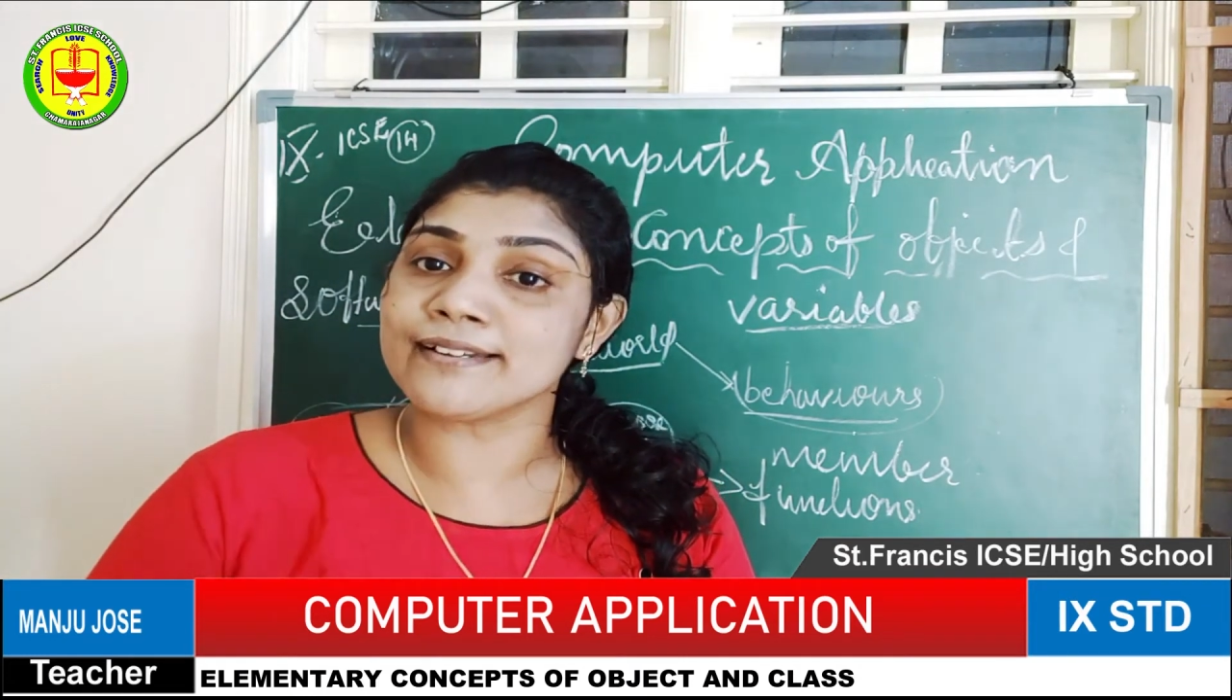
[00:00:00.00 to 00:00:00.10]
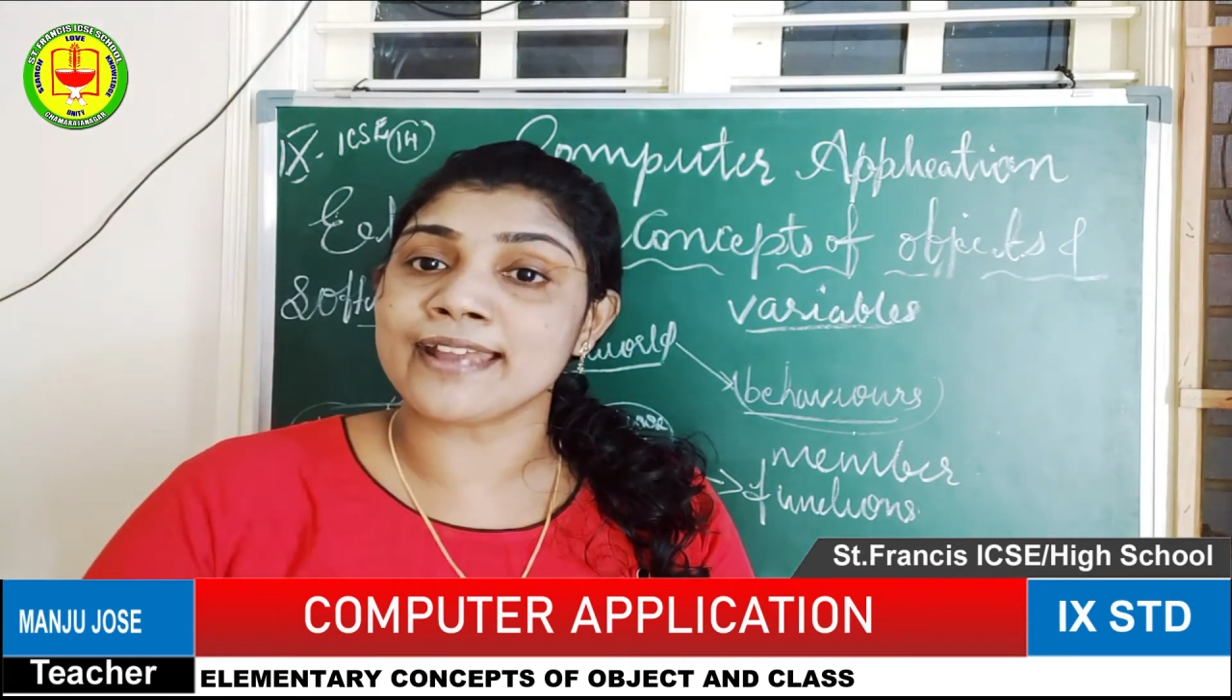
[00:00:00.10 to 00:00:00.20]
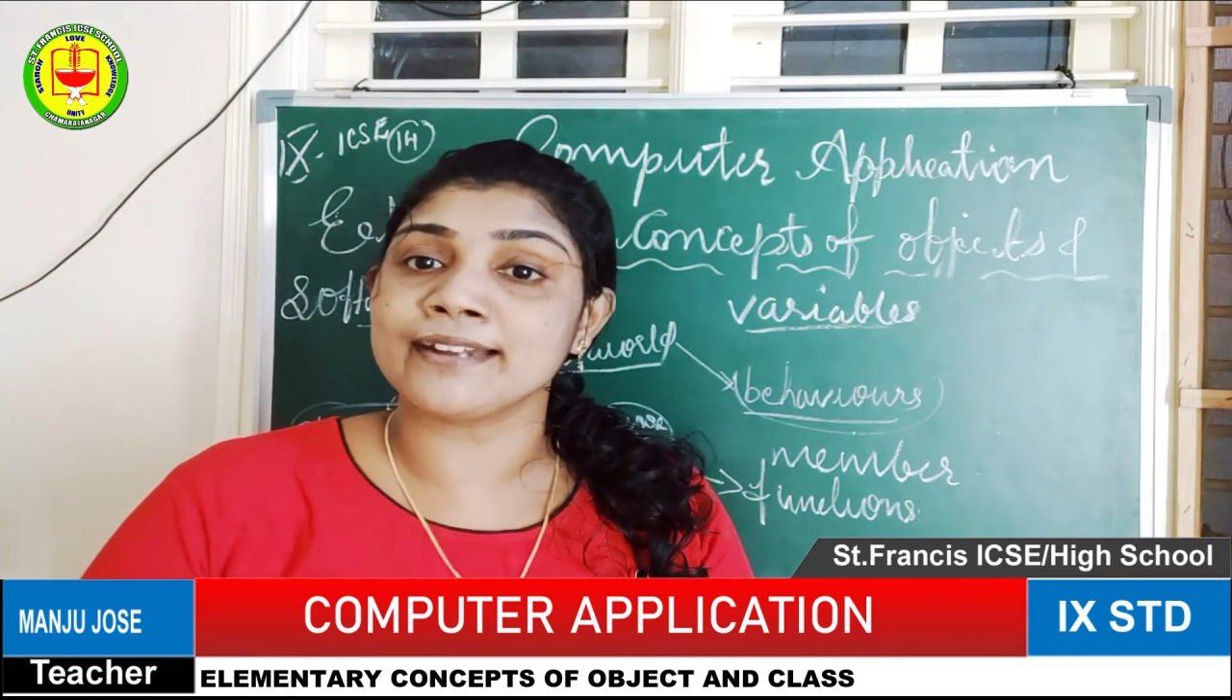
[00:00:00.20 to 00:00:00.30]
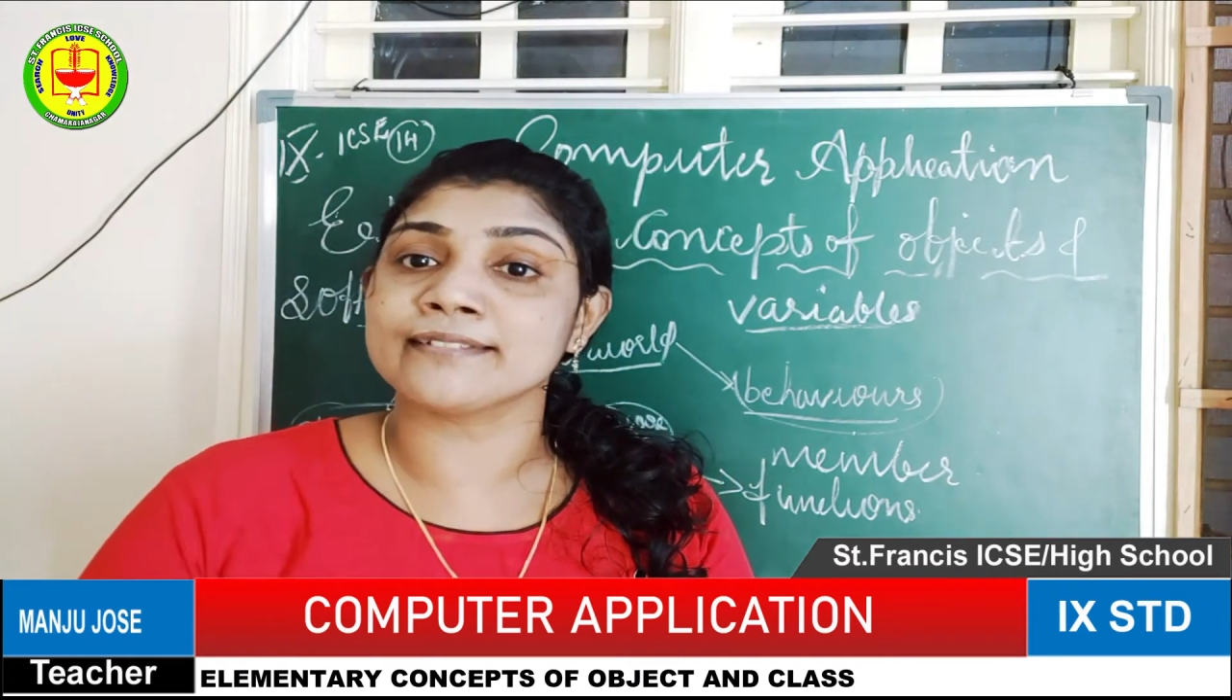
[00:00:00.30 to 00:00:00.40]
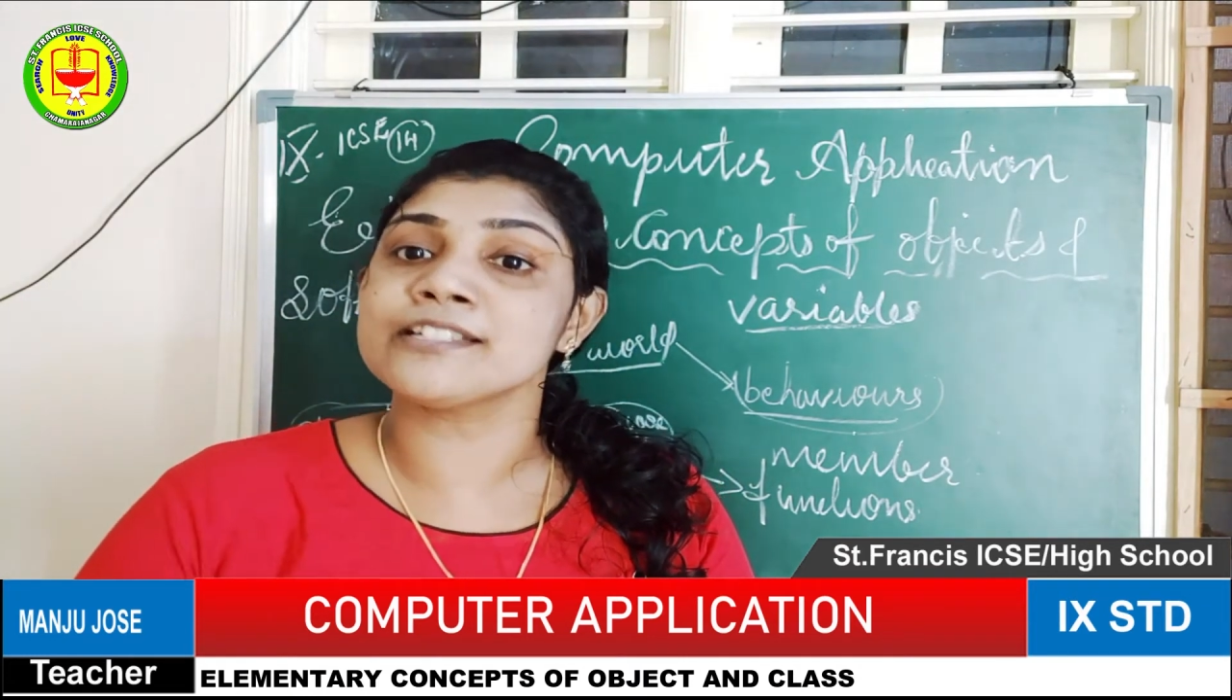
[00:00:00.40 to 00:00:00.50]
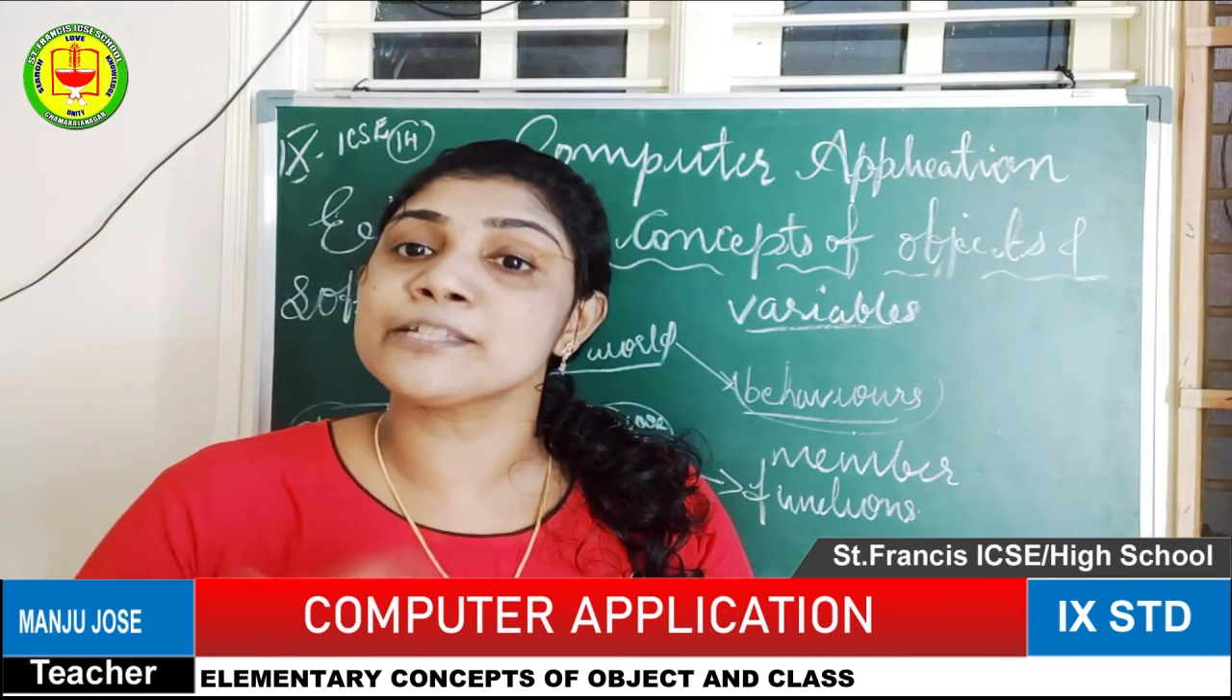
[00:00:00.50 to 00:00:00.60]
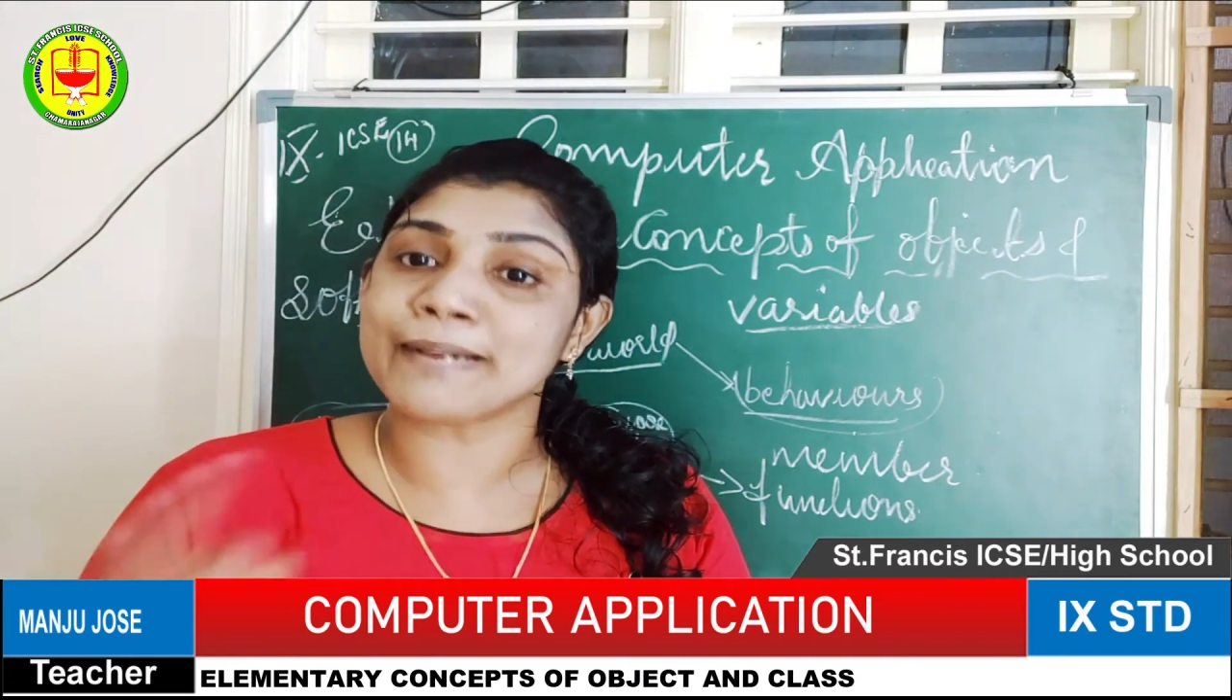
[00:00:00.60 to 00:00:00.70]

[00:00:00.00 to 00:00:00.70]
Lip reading: characters,